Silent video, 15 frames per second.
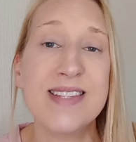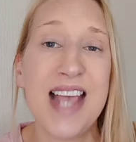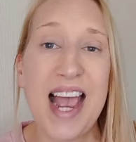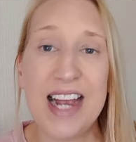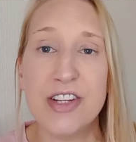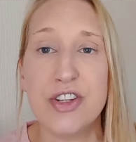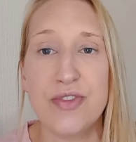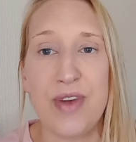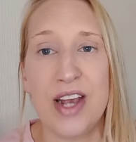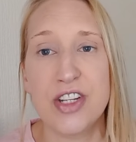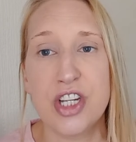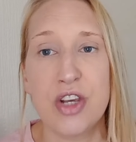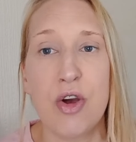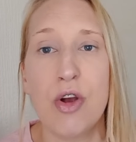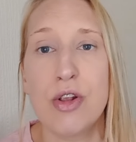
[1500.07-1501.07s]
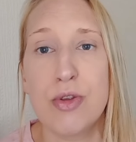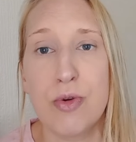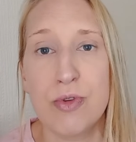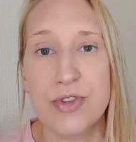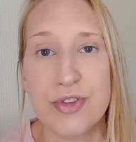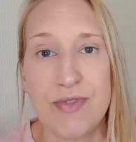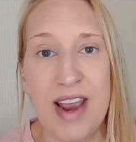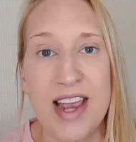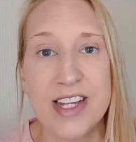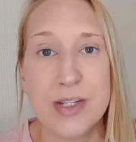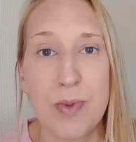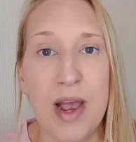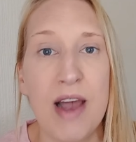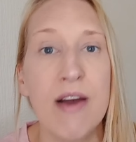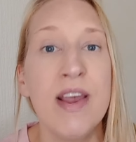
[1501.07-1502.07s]
and you've actually got a laundrette as
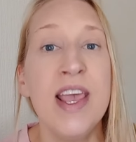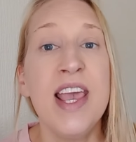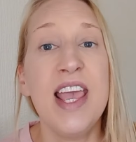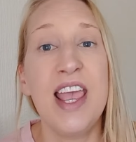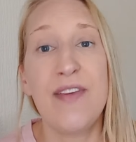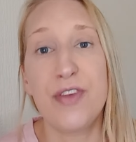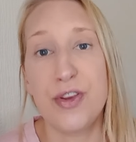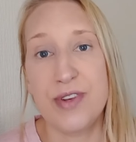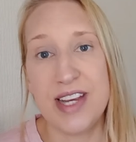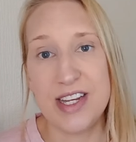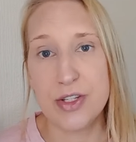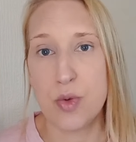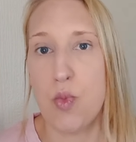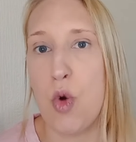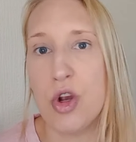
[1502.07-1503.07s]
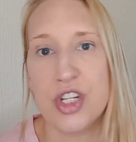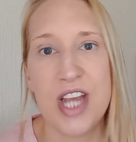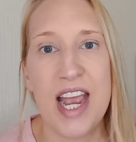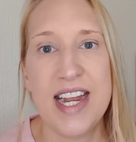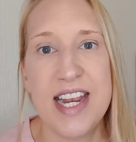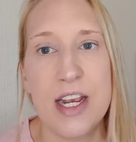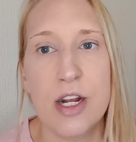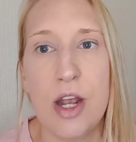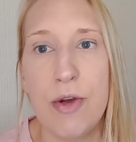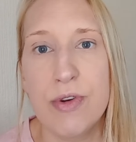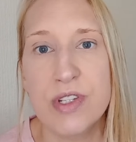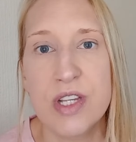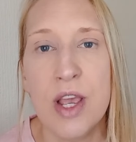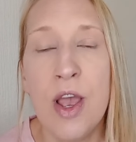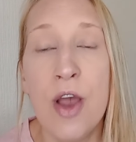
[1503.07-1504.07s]
well if you need to wash any
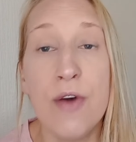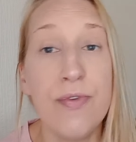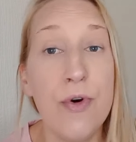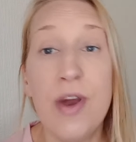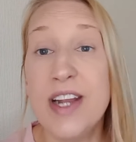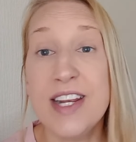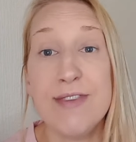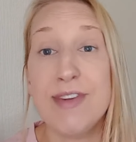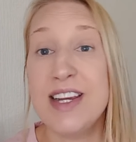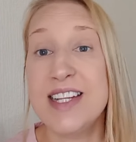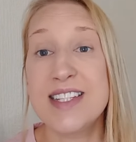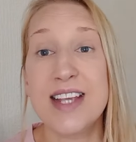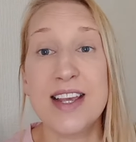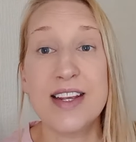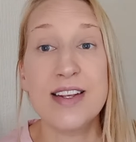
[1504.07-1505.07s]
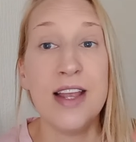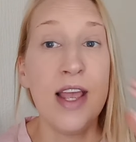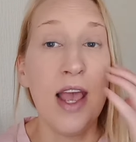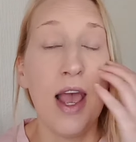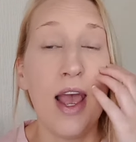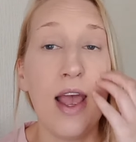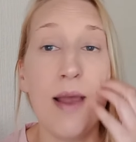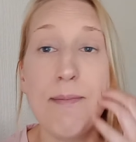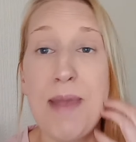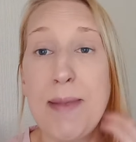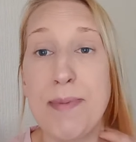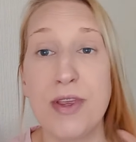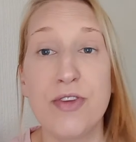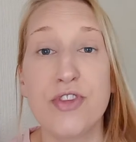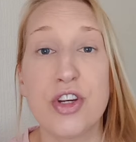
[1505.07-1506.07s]
clothes for any reason.
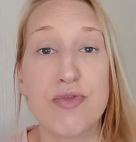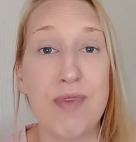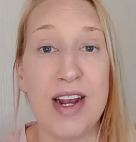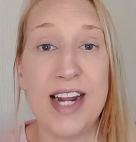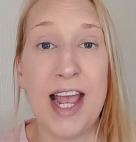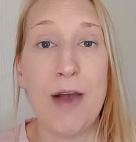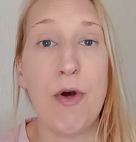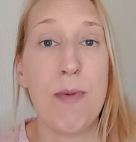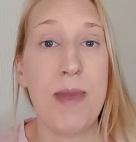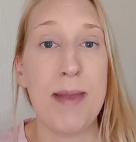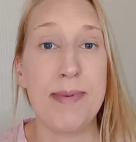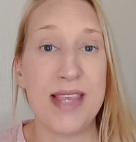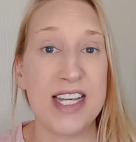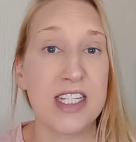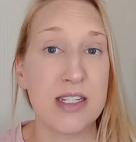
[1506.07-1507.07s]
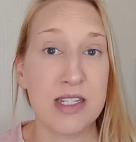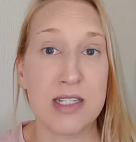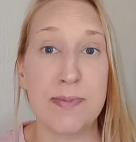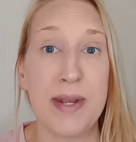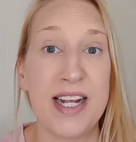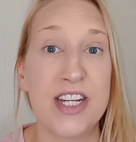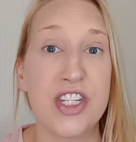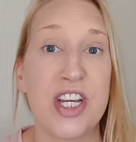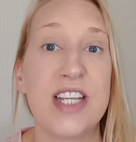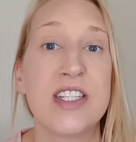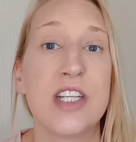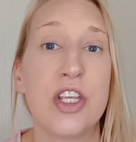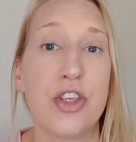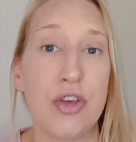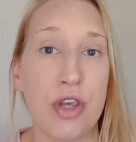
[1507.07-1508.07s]
Maybe you've just run out, or maybe there's some spillages,
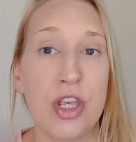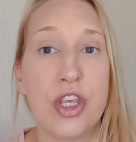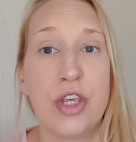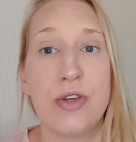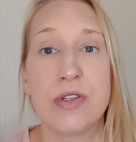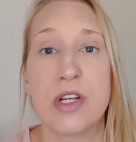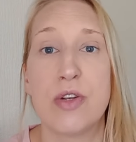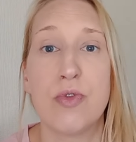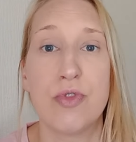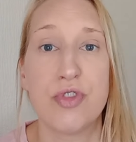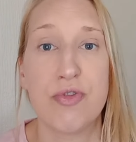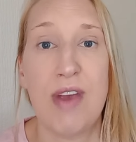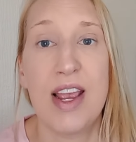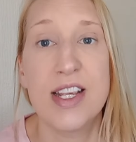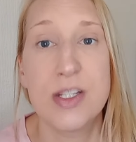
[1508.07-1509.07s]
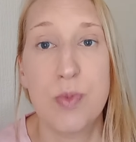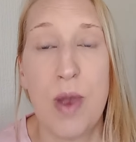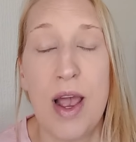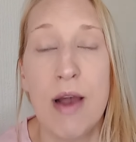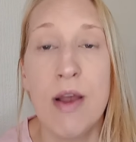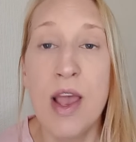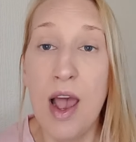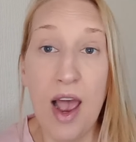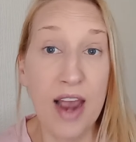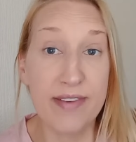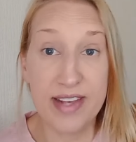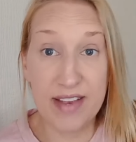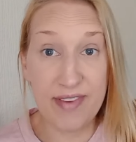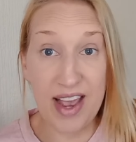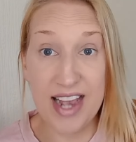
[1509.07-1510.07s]
that you can use the laundrette as well. I've
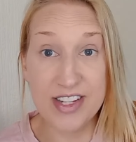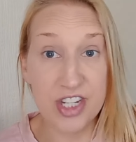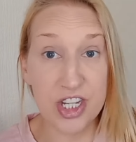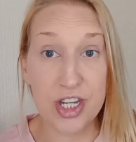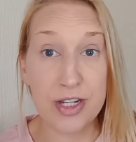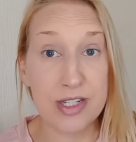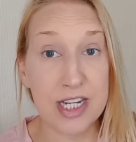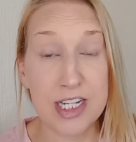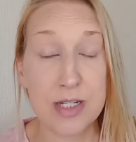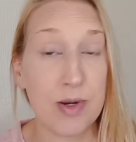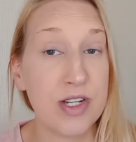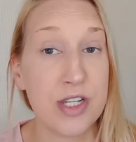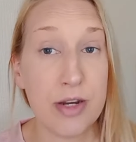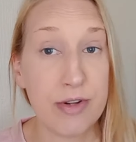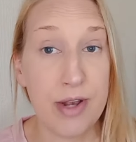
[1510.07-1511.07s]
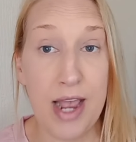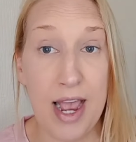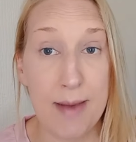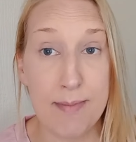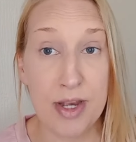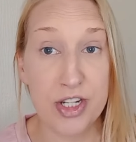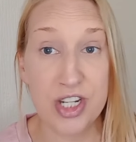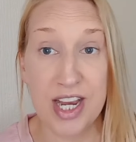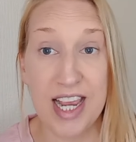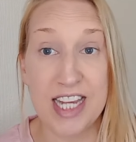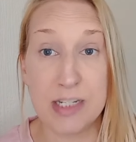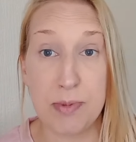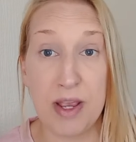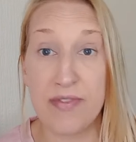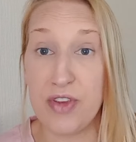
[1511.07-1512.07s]
never had to use it, so I don't know how much it
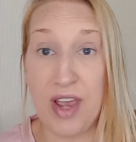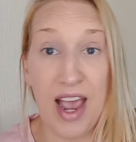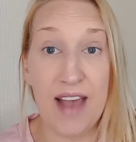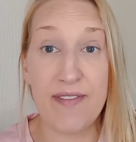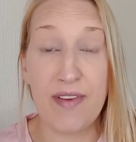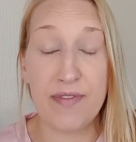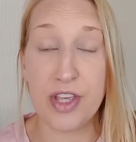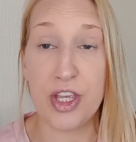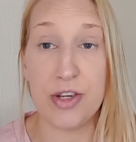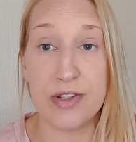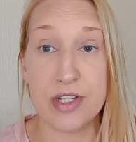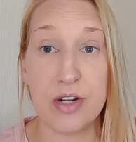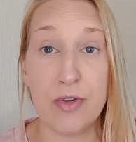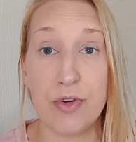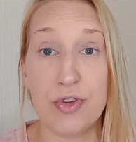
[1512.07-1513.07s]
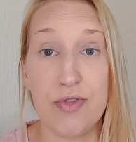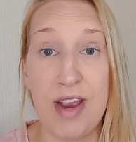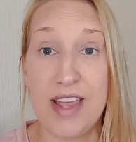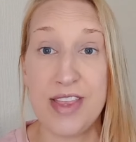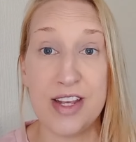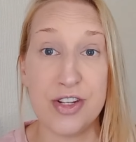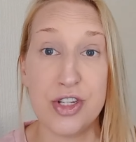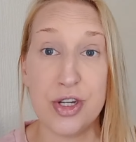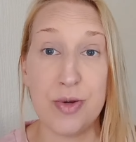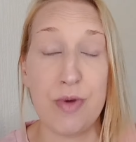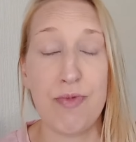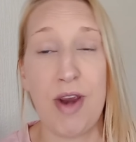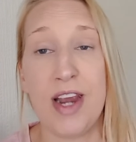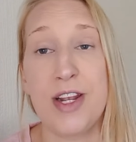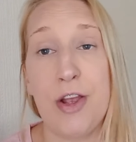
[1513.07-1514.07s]
is, but if you have ever used the laundrette, then do
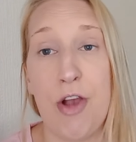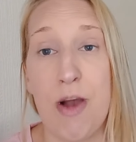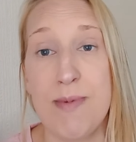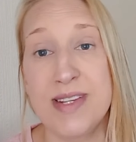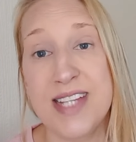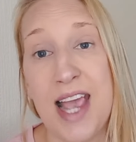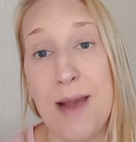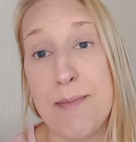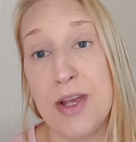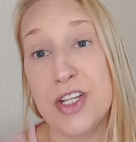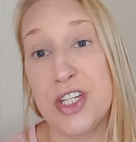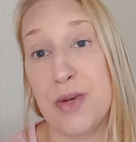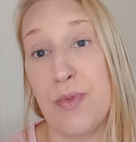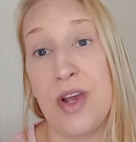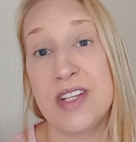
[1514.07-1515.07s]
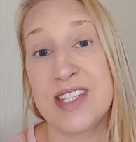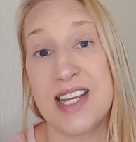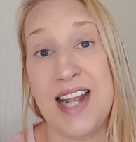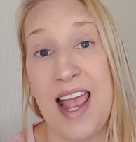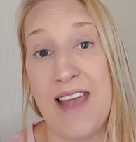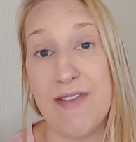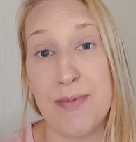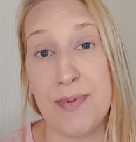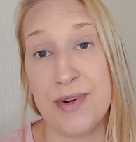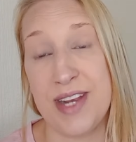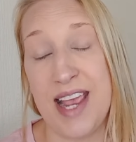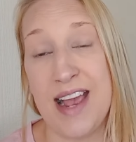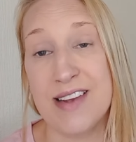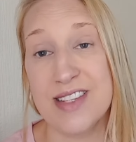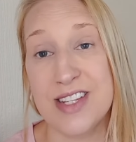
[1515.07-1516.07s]
write in the comments how much it was to let everybody
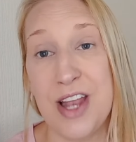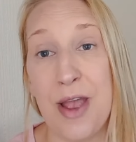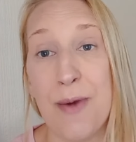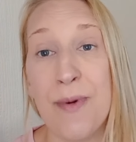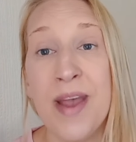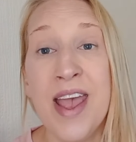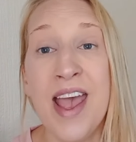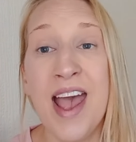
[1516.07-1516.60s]
else know.